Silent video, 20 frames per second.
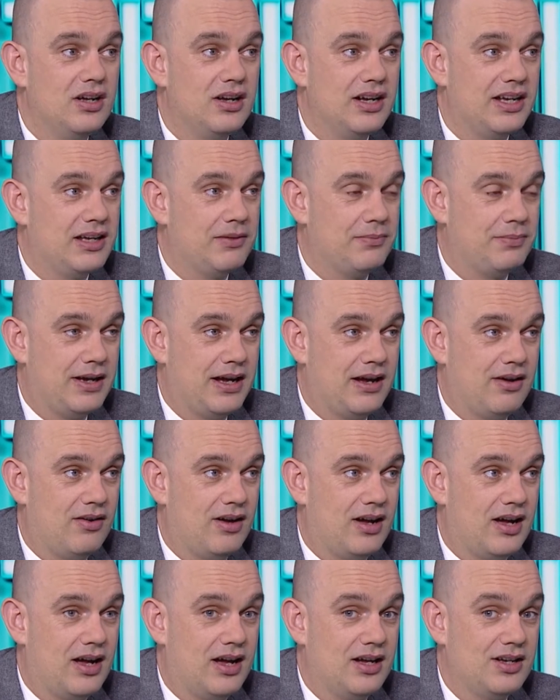like
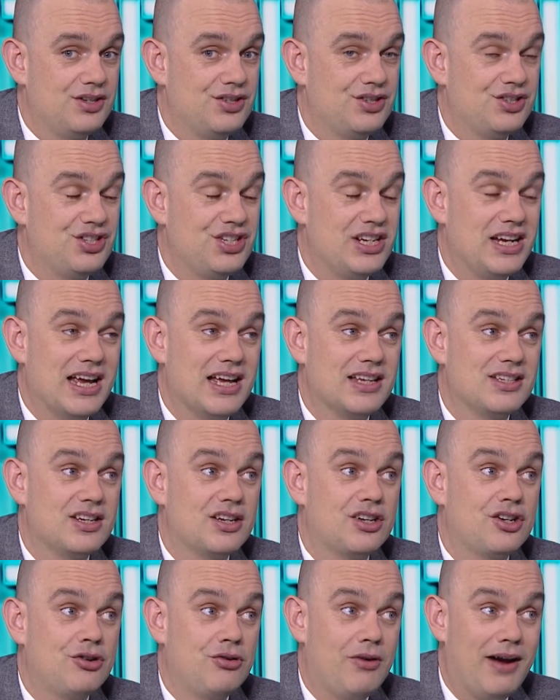about her. She
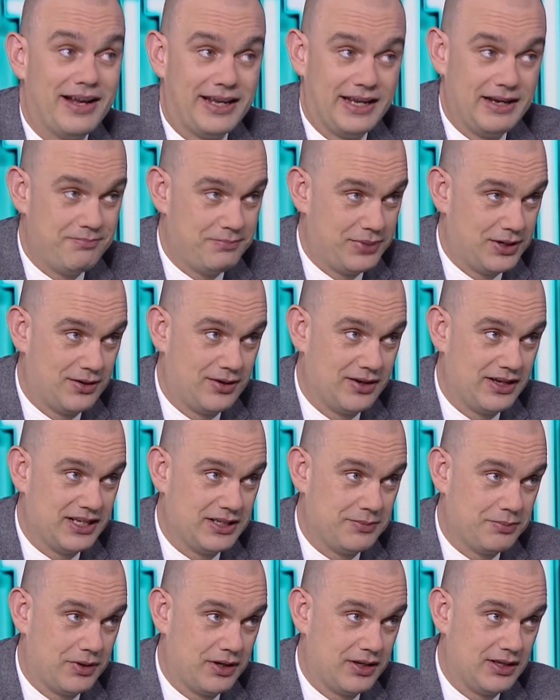has cracking
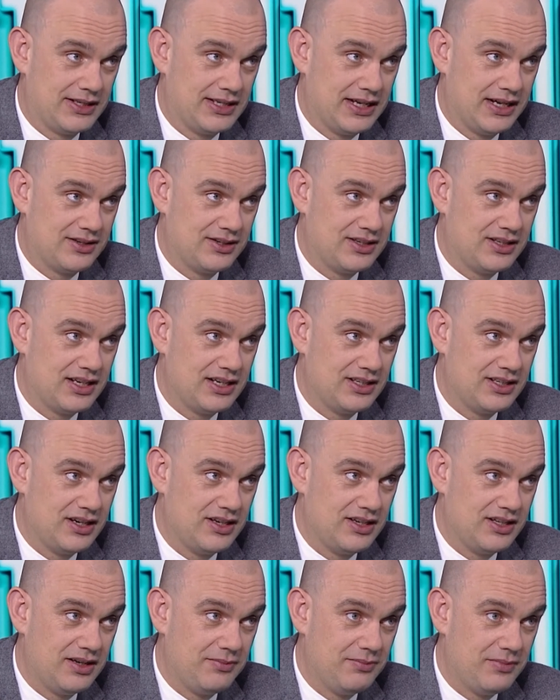parties by the sounds of things.
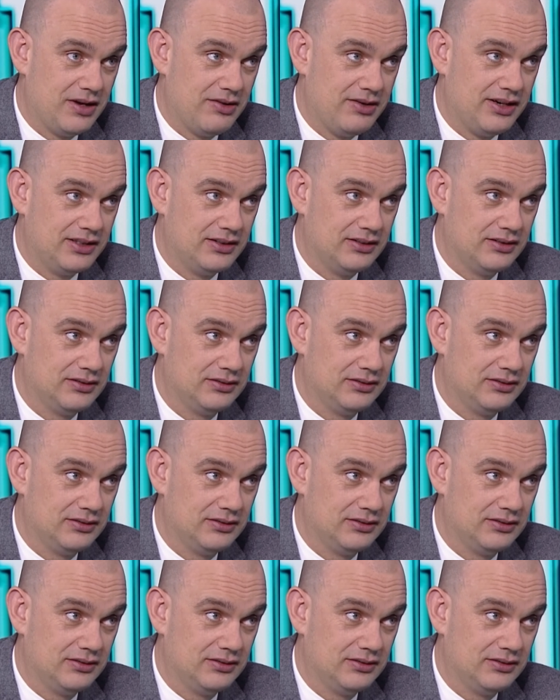Don't you think, Marek?